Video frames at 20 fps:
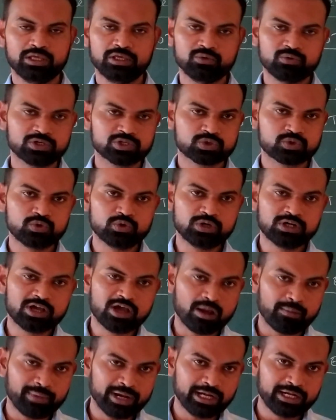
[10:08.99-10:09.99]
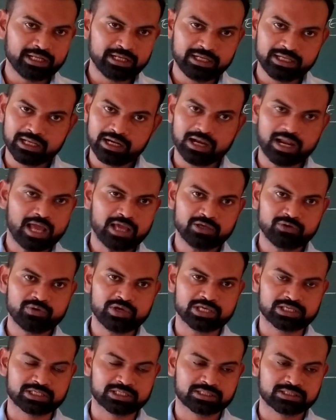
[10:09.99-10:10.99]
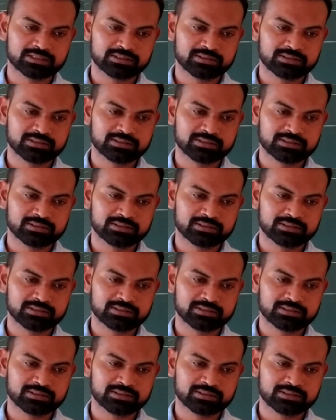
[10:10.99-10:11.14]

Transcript: He was good command in English language.